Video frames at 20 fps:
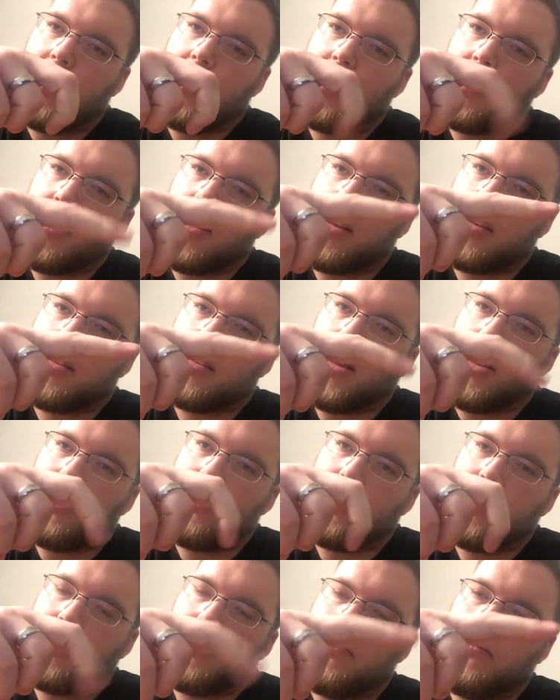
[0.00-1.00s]
the
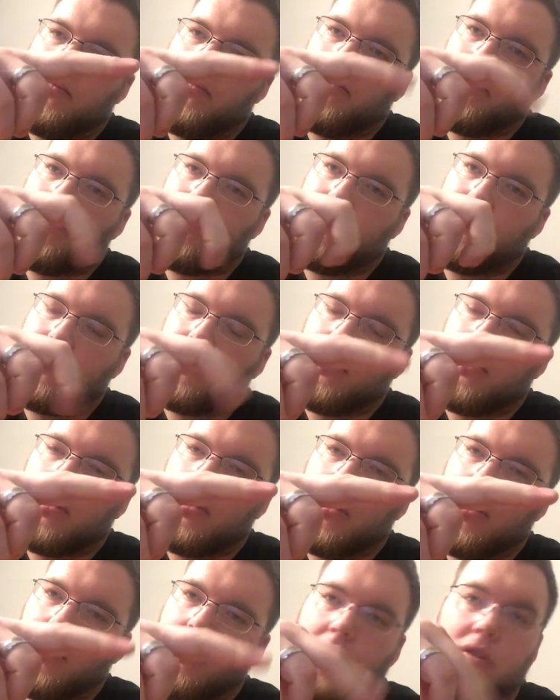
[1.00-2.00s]
extension
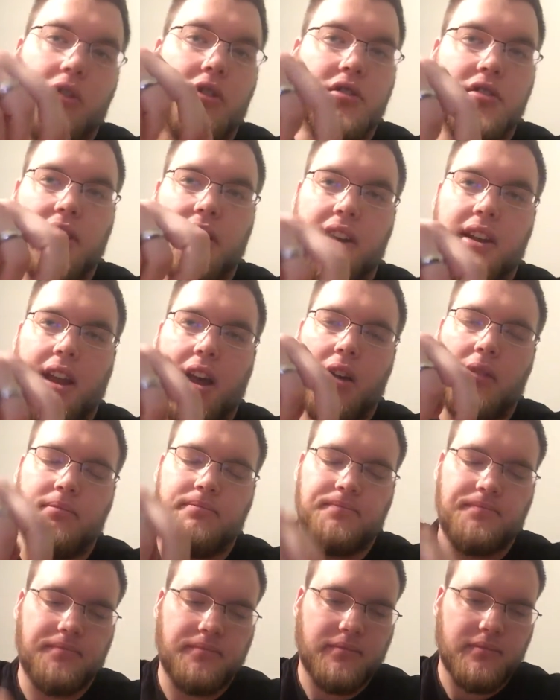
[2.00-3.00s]
when you're sitting down.
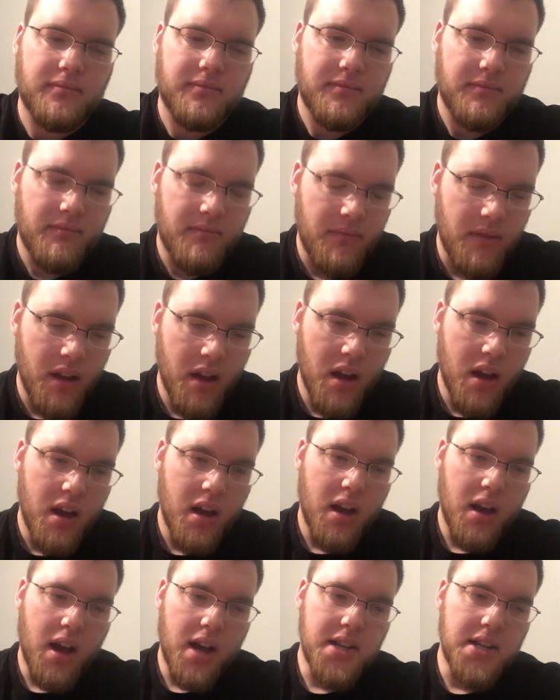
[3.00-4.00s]

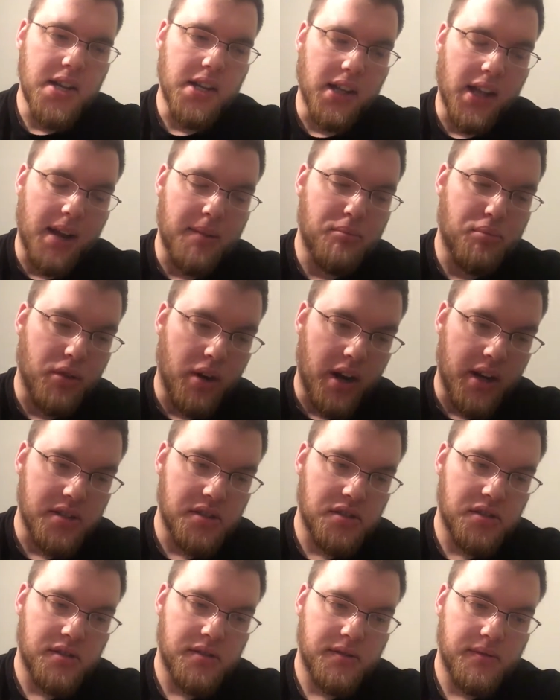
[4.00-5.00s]
Did a leg
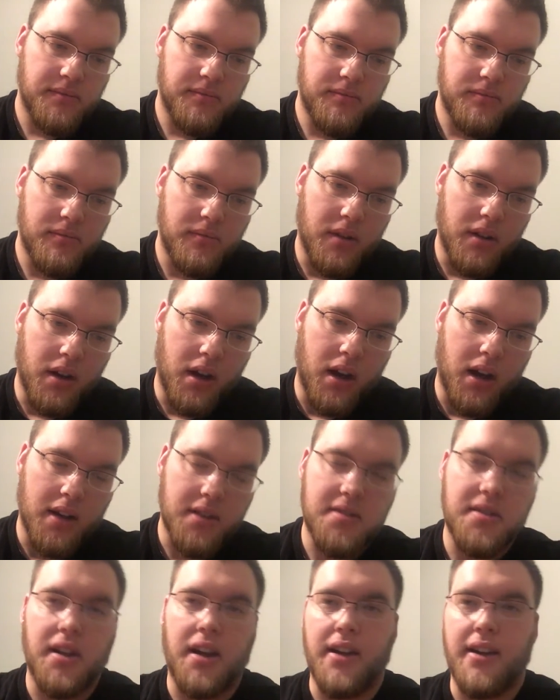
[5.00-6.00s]
press,
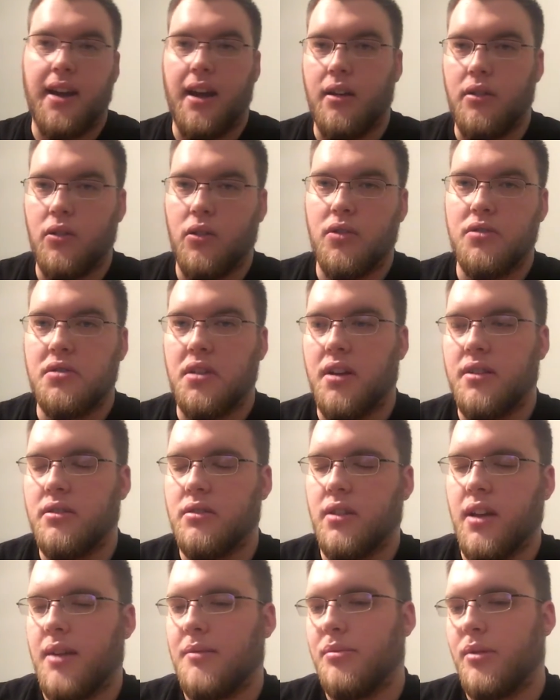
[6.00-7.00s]
sitting down, horizontal
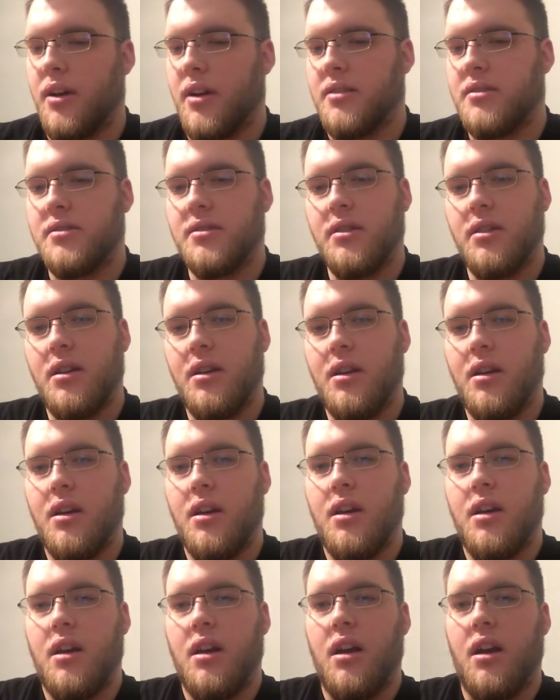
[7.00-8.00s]
leg press.
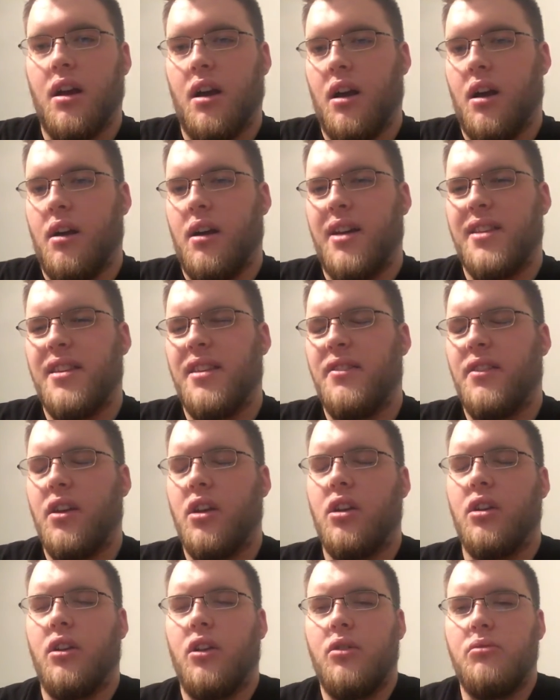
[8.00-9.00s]
I did the
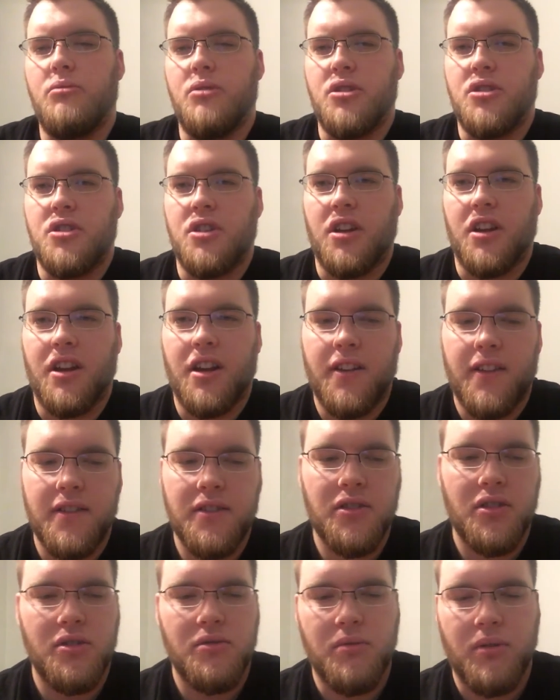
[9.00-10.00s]
glute machine, and
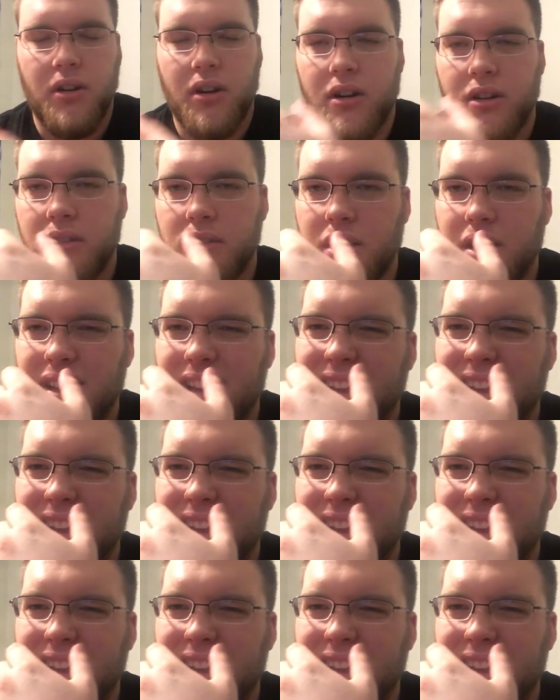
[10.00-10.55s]
this is where